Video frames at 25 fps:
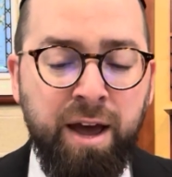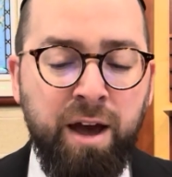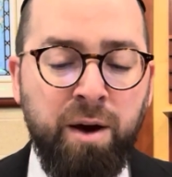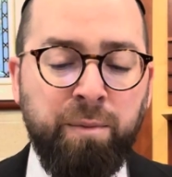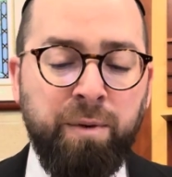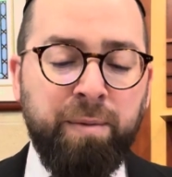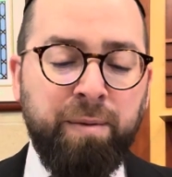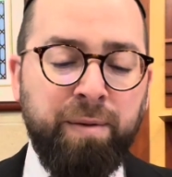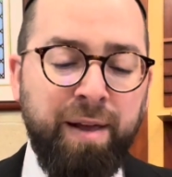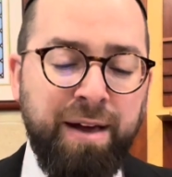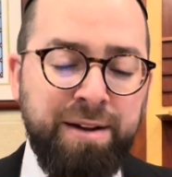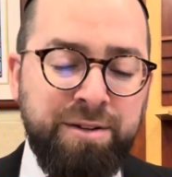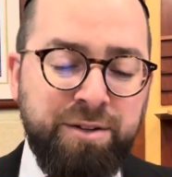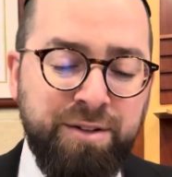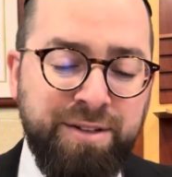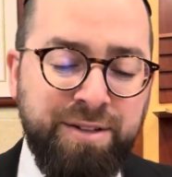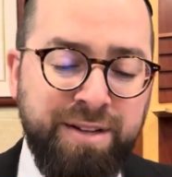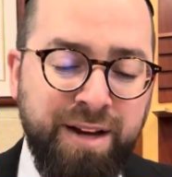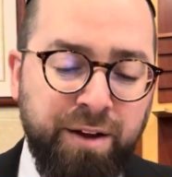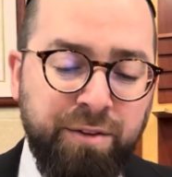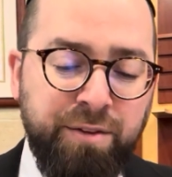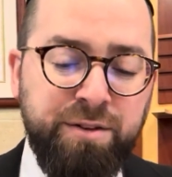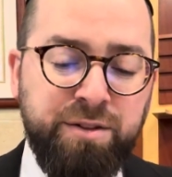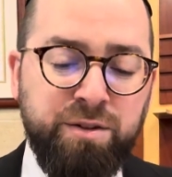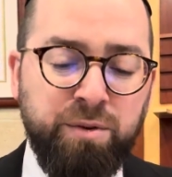When Eliezer
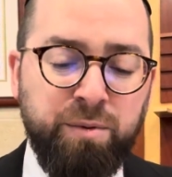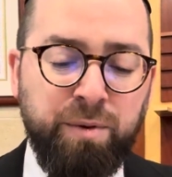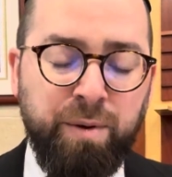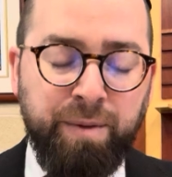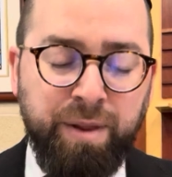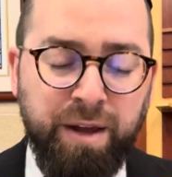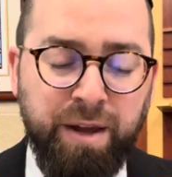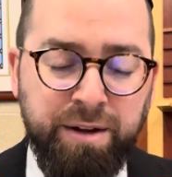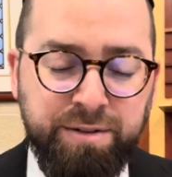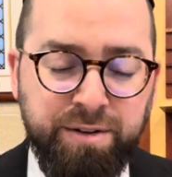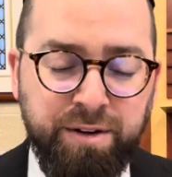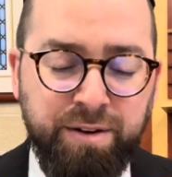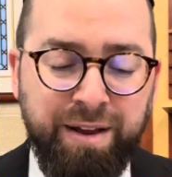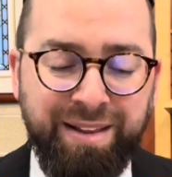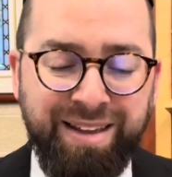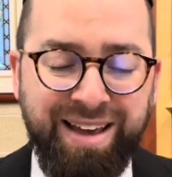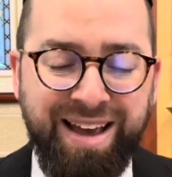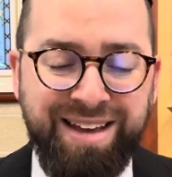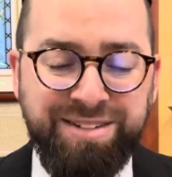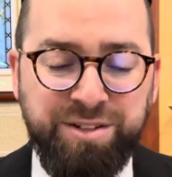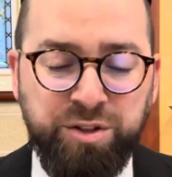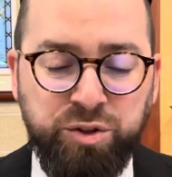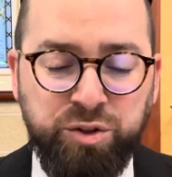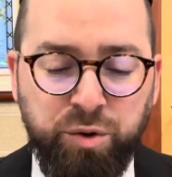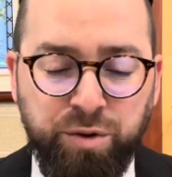told
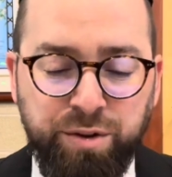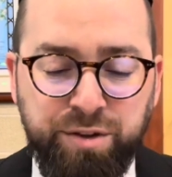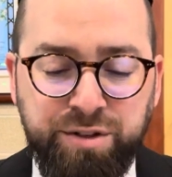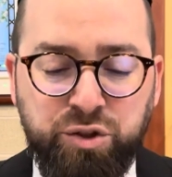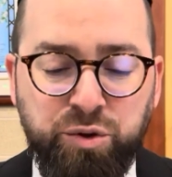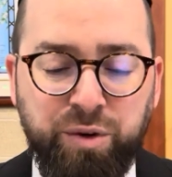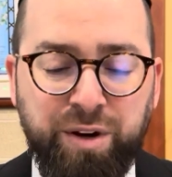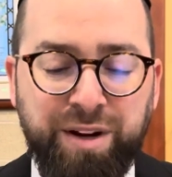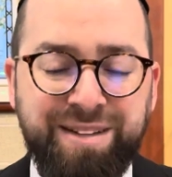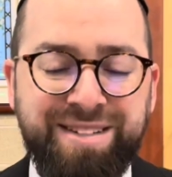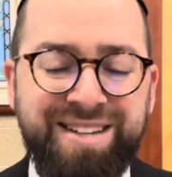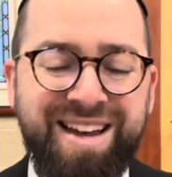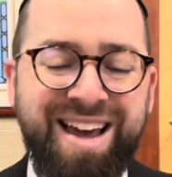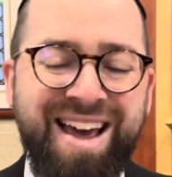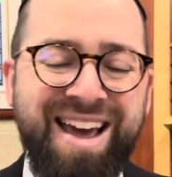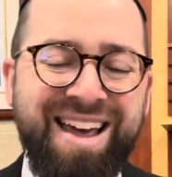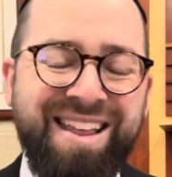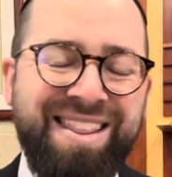the students